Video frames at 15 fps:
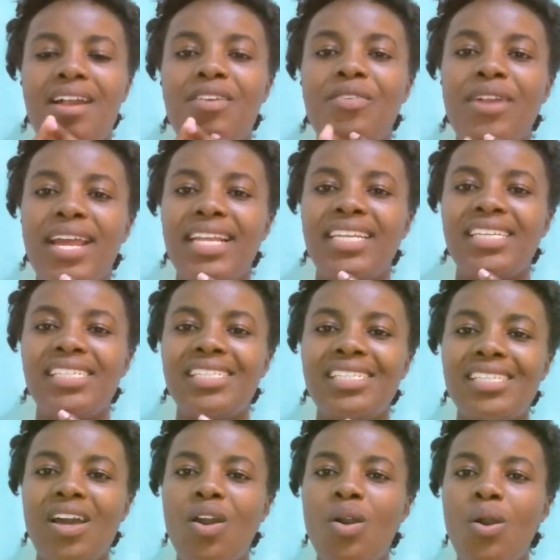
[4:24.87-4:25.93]
red is
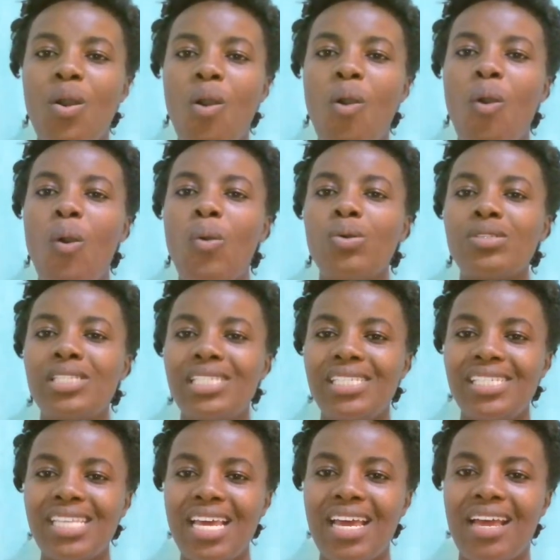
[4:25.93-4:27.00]
hong
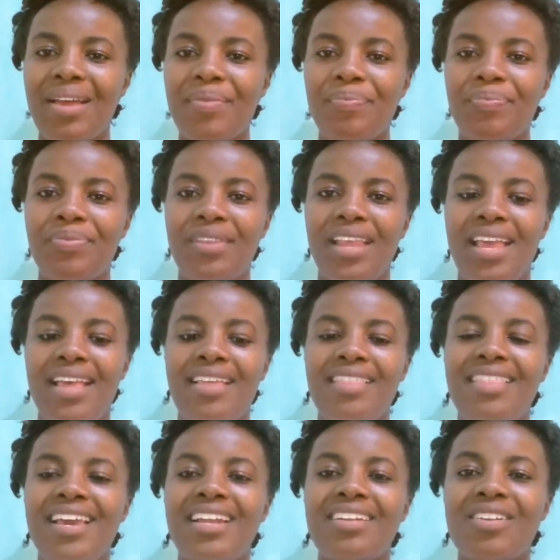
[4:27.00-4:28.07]
sir
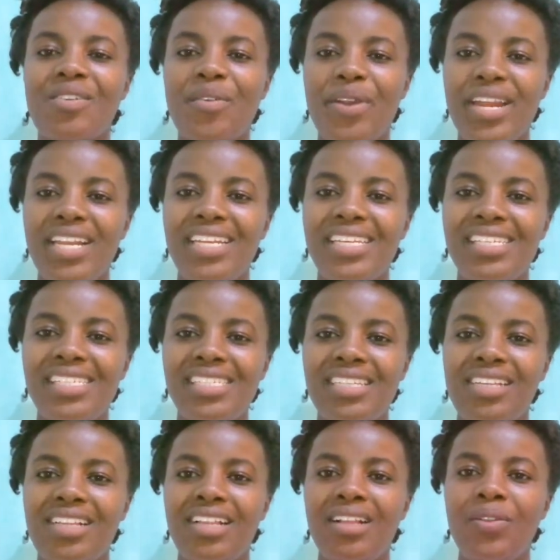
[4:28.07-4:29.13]
then green is
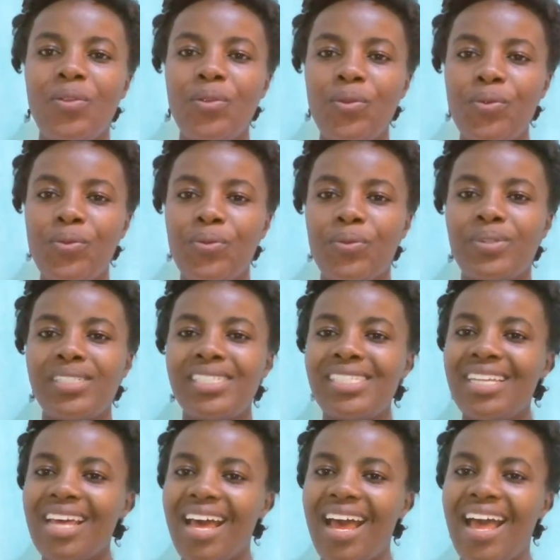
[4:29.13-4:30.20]
you
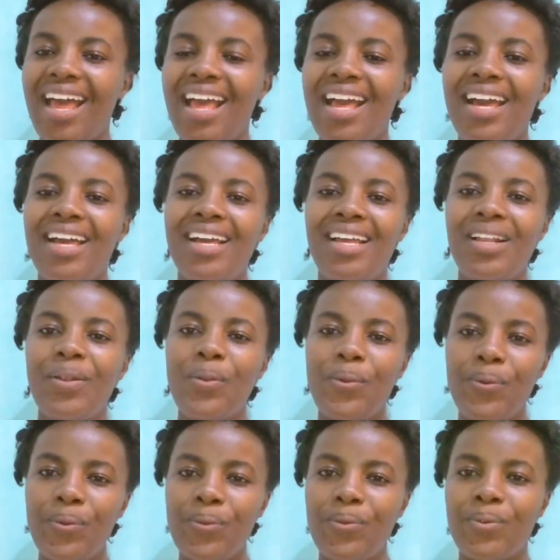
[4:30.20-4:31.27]
sir
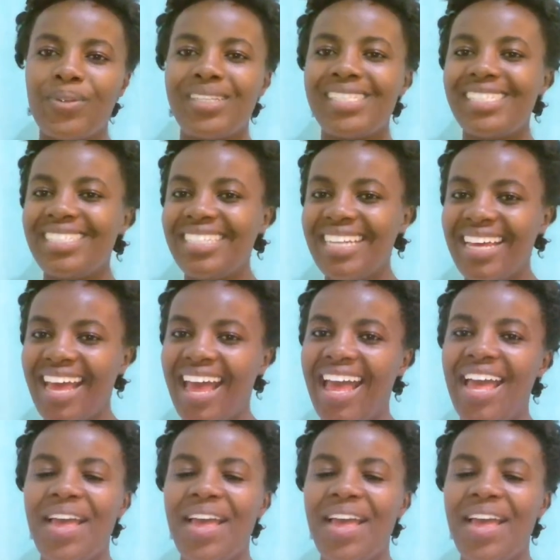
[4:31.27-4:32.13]
you sir